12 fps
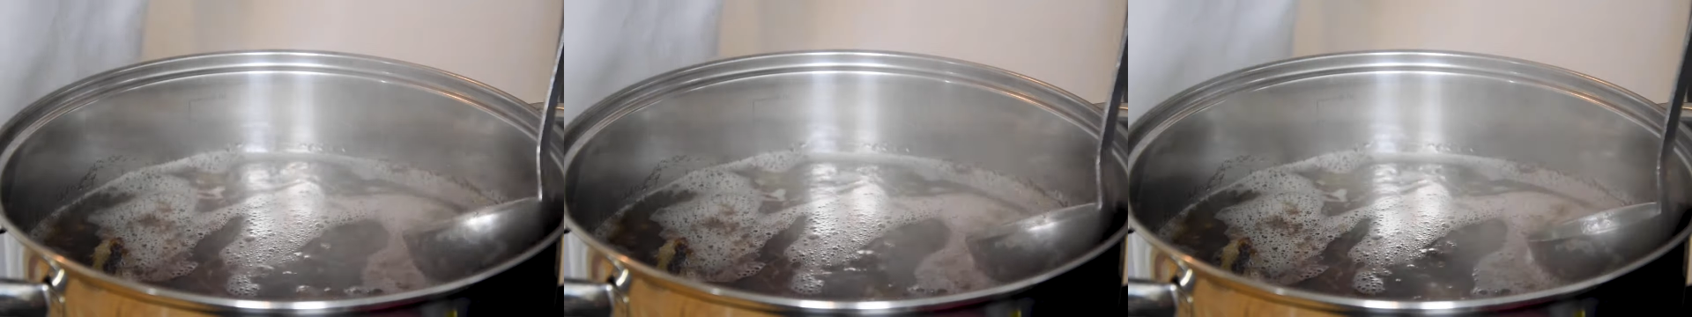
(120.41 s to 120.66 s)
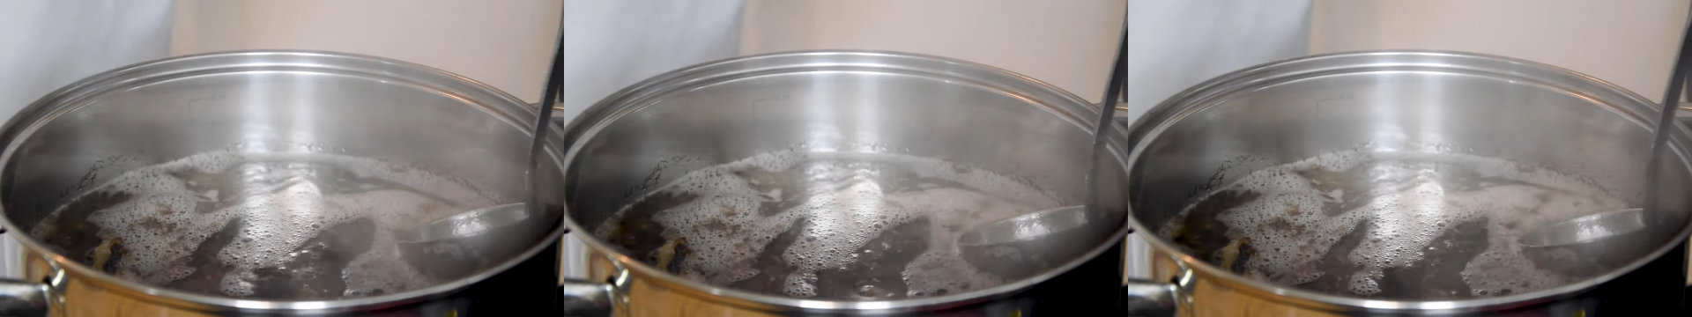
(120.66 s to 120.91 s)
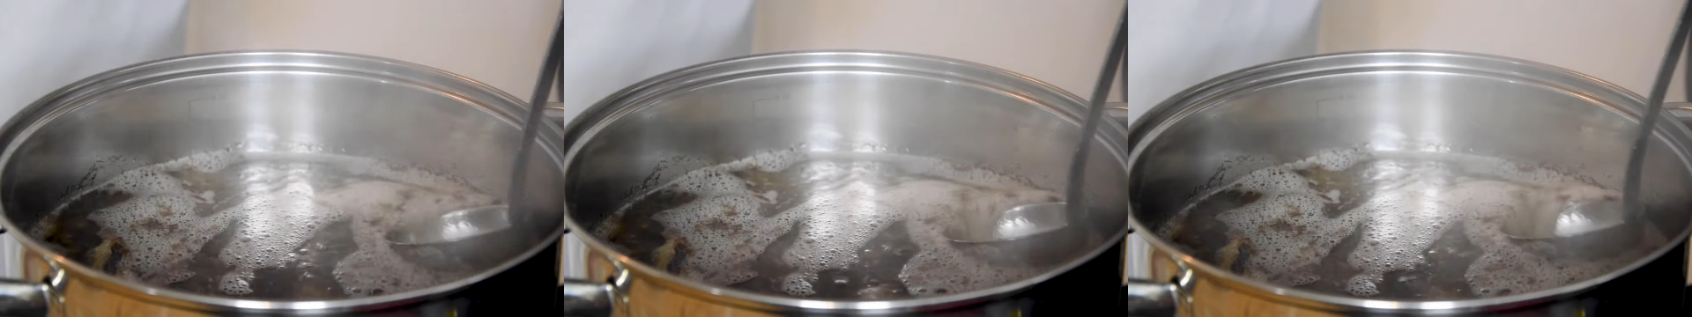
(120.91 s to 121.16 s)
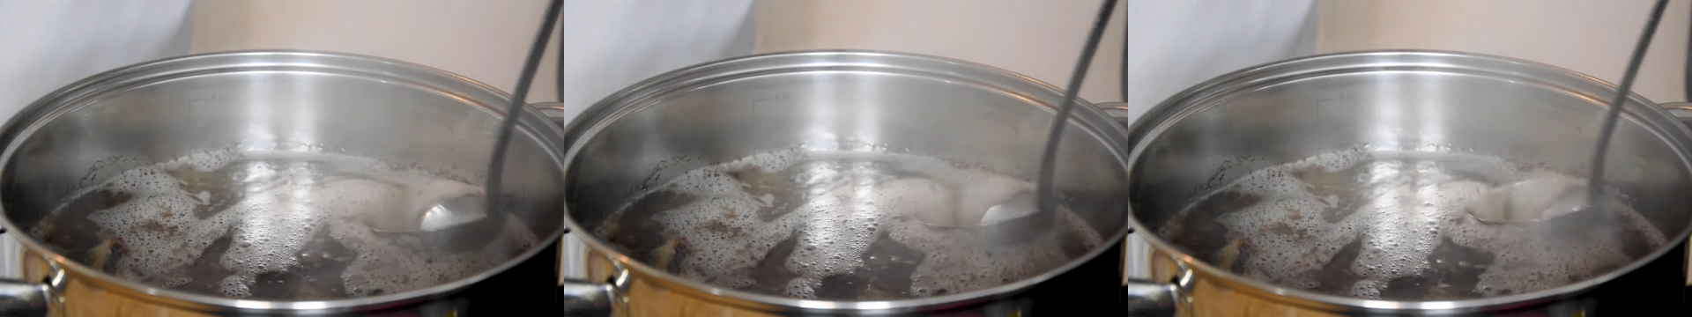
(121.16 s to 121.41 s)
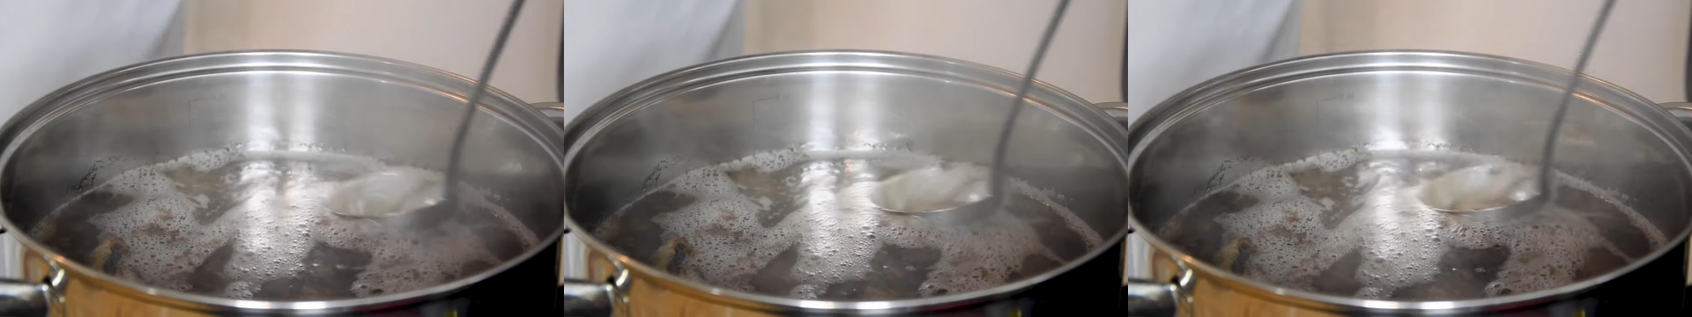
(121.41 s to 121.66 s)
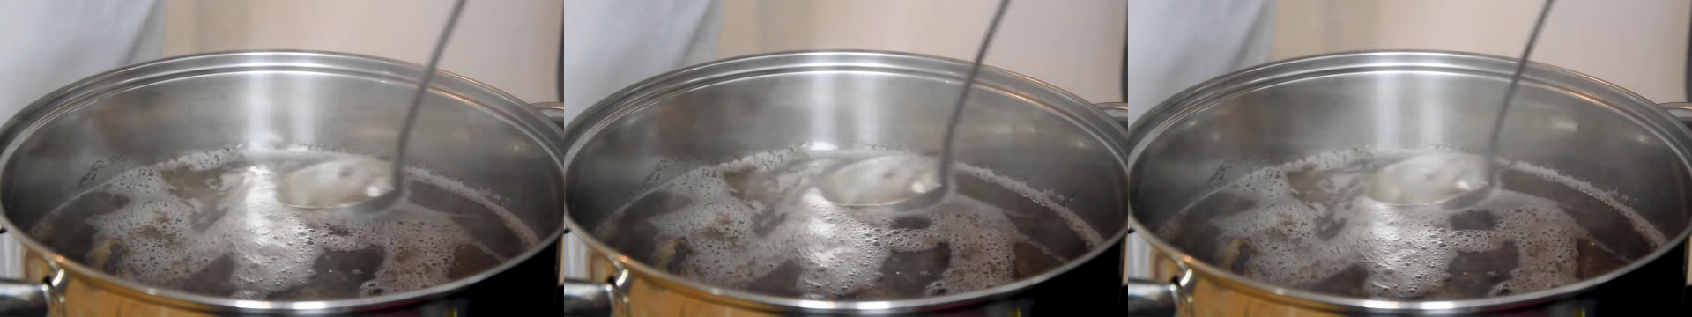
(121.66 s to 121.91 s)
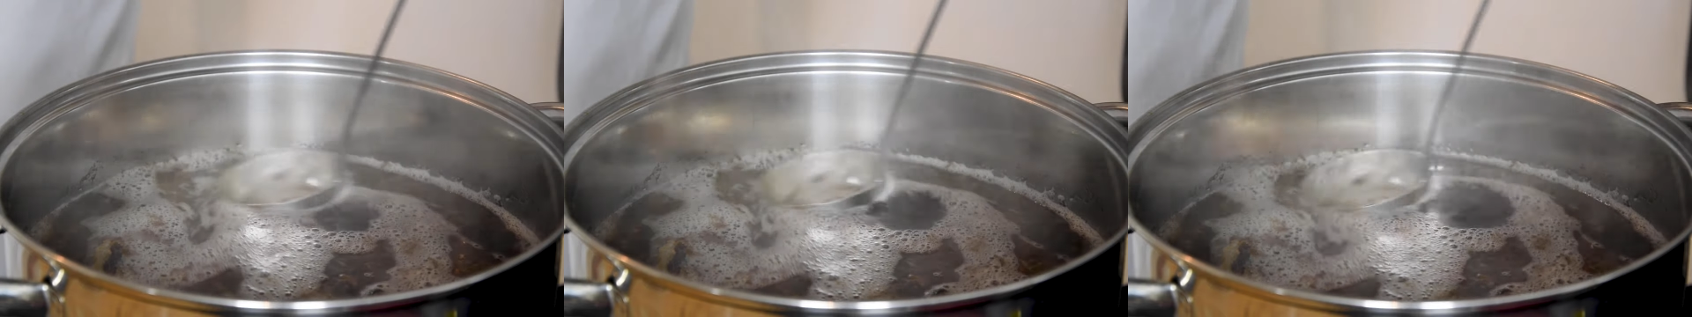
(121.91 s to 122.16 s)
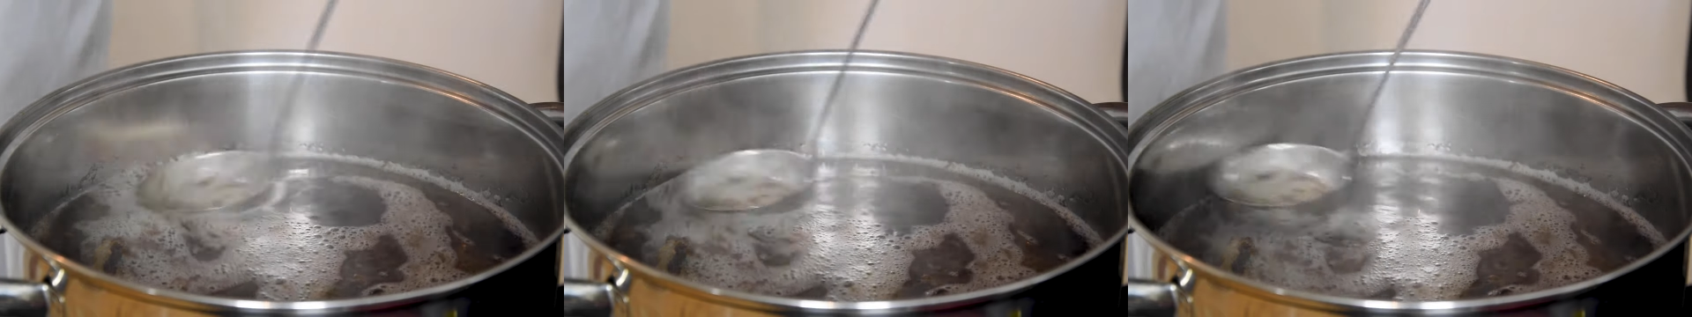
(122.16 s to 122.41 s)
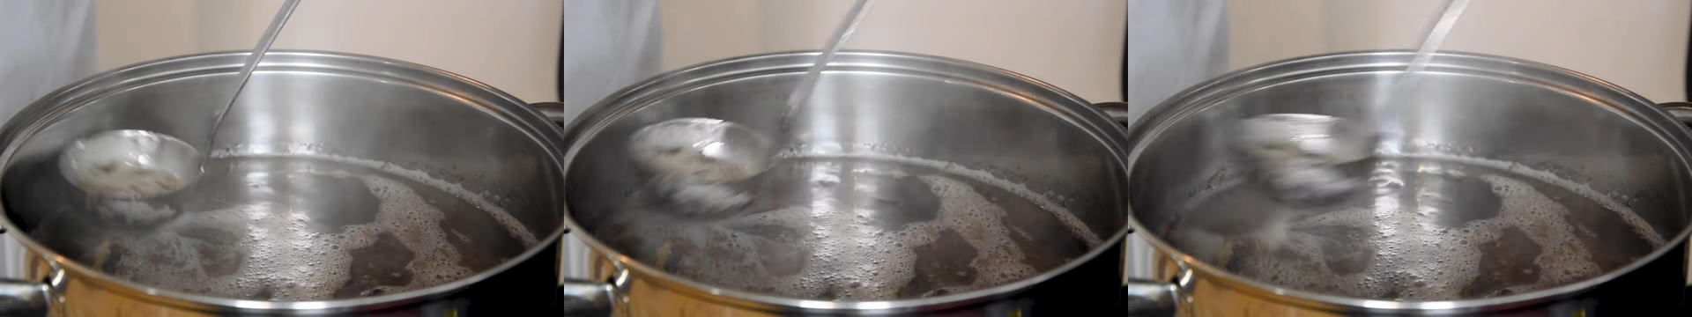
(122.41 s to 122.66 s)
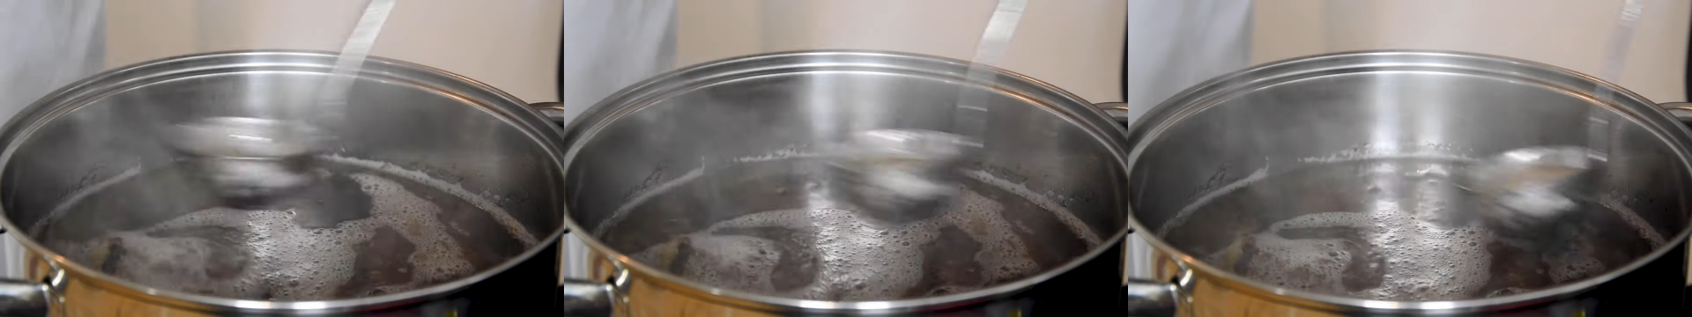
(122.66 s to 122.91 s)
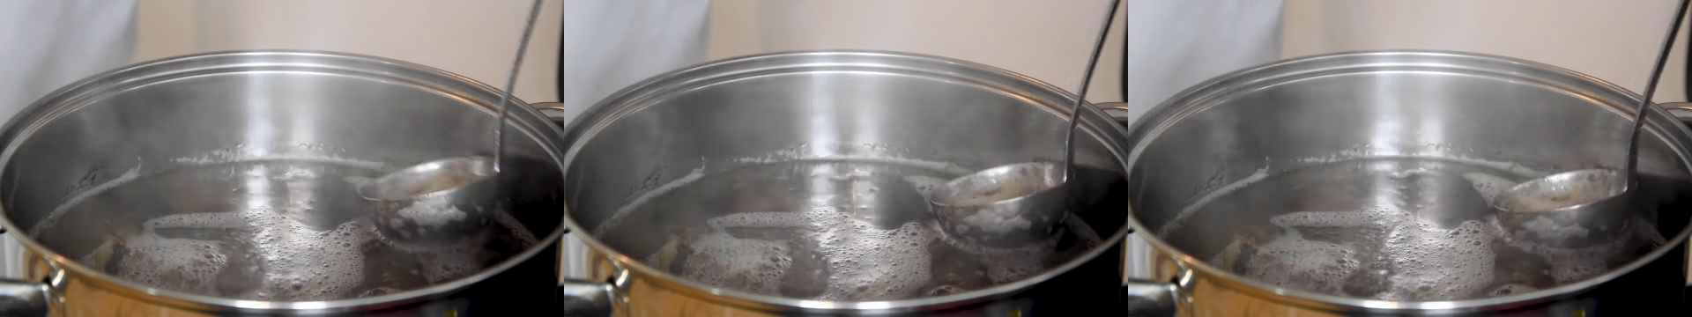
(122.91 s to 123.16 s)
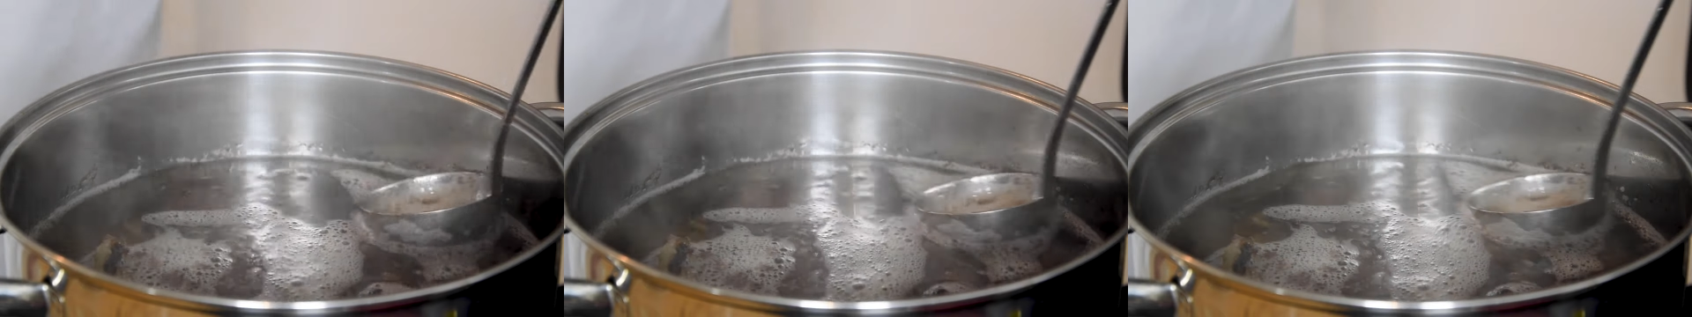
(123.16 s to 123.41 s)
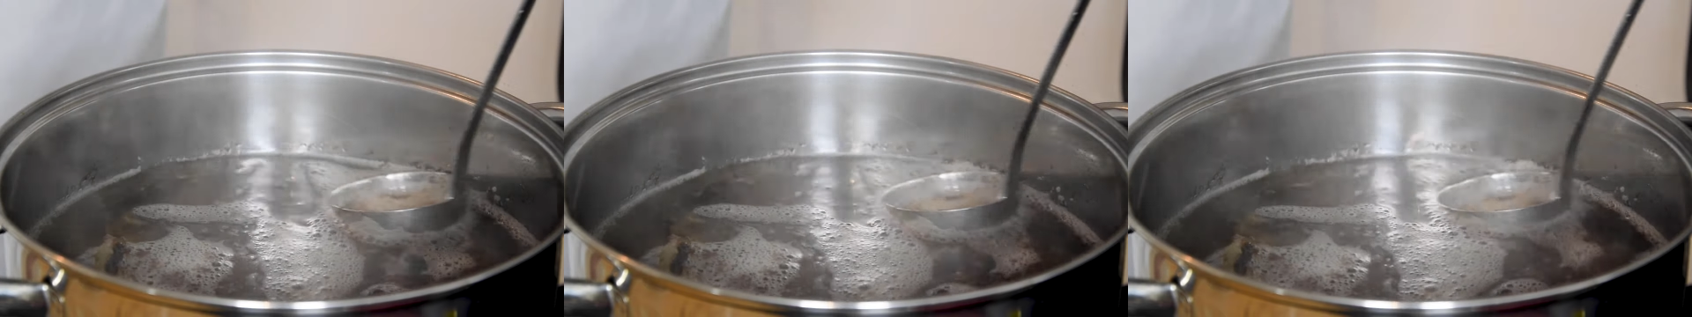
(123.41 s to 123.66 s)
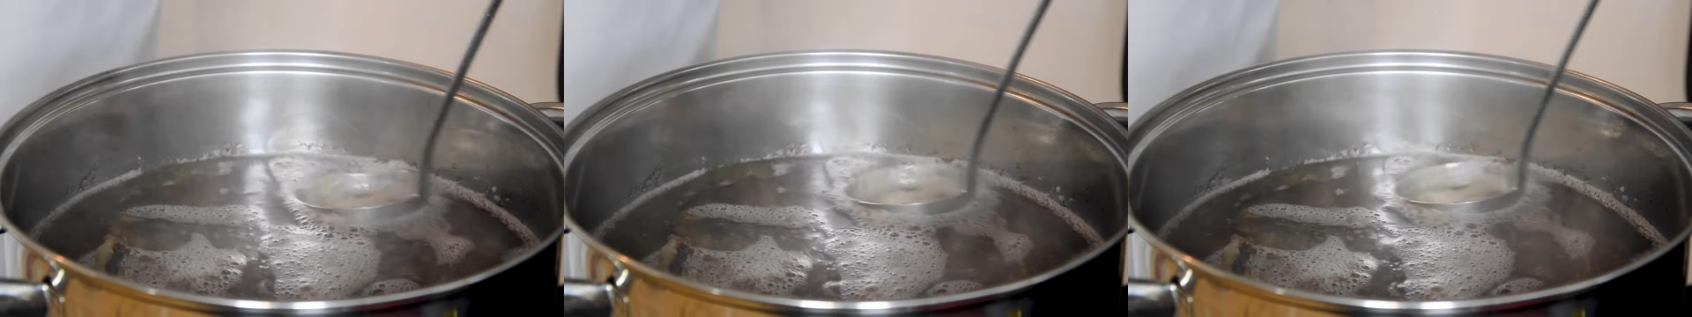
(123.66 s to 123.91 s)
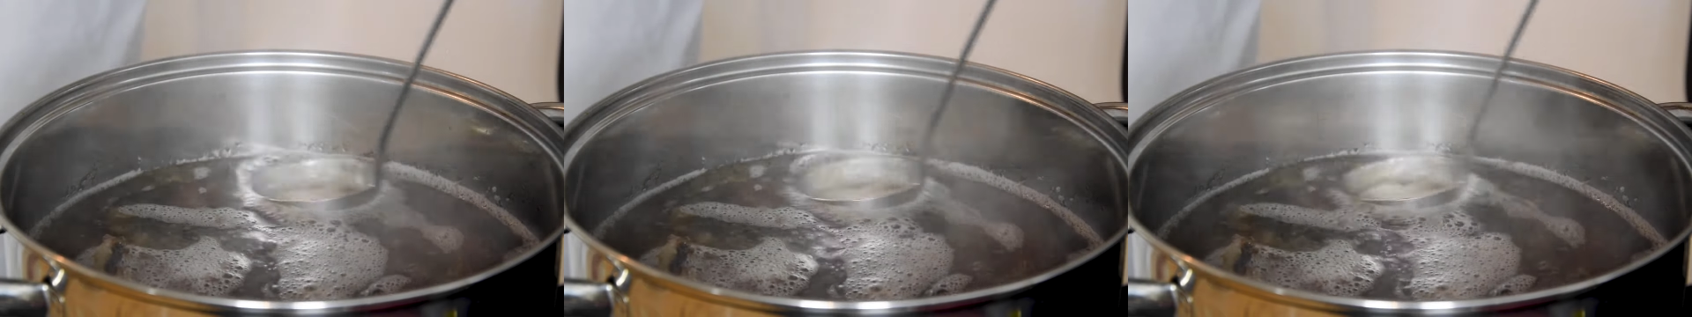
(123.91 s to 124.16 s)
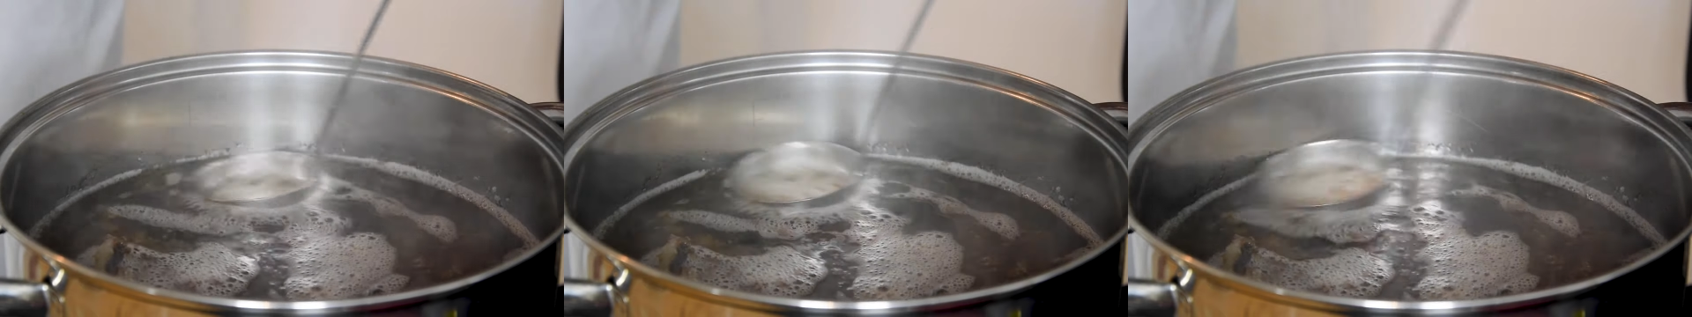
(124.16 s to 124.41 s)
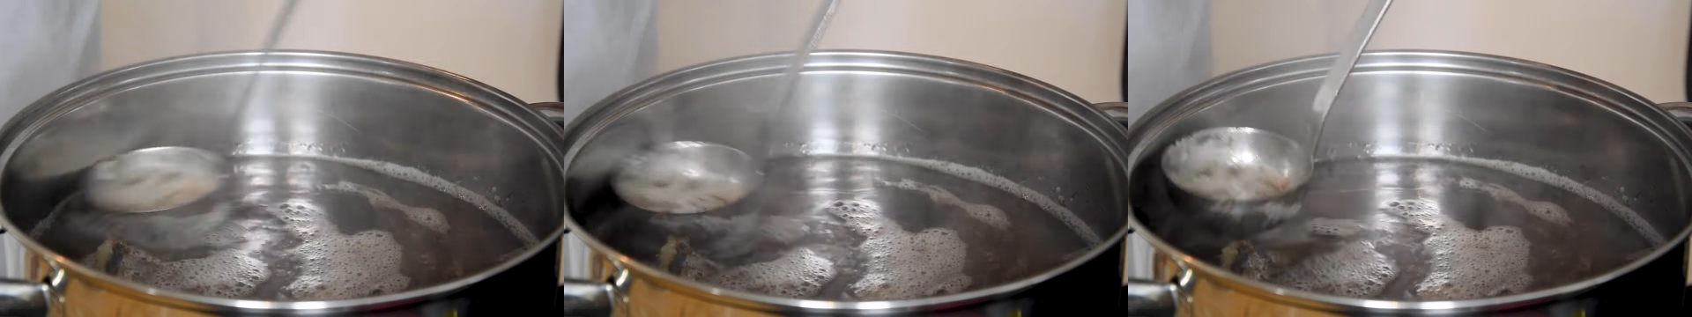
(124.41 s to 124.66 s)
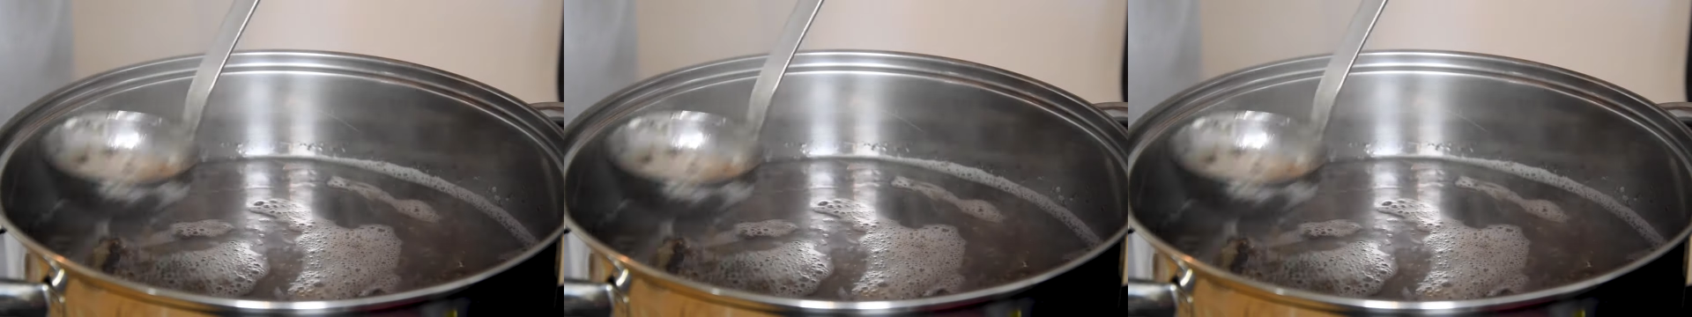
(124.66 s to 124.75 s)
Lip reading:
(no speaker visible)